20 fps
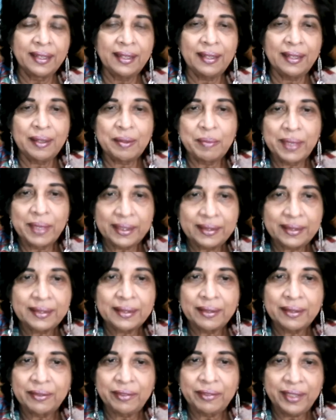But
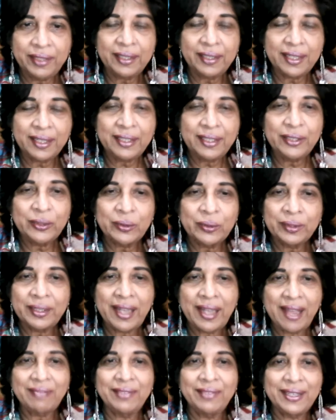we really don't
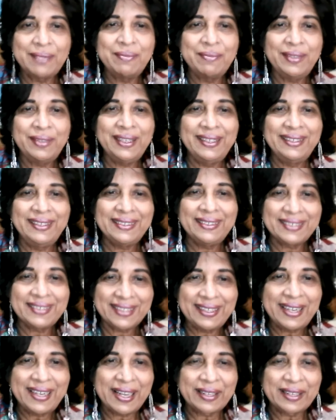have them in
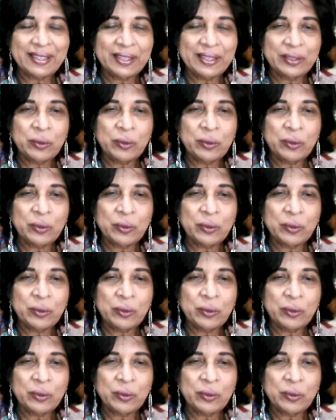Sri Lanka.